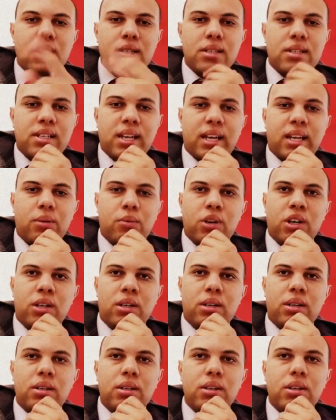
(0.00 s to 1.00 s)
Second
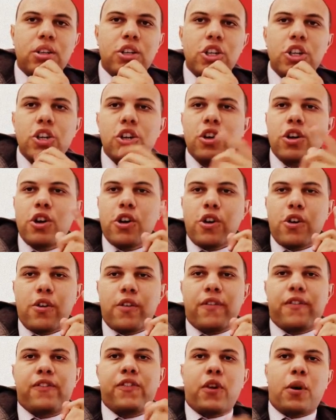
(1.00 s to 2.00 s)
one.
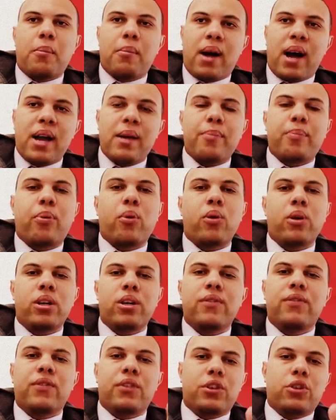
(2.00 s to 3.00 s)
From my
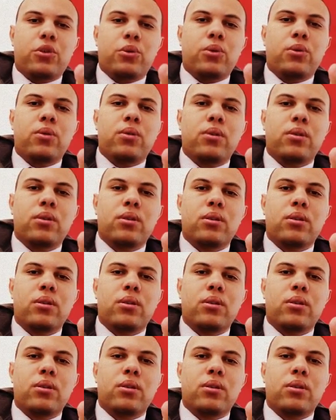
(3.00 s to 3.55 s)
point of view.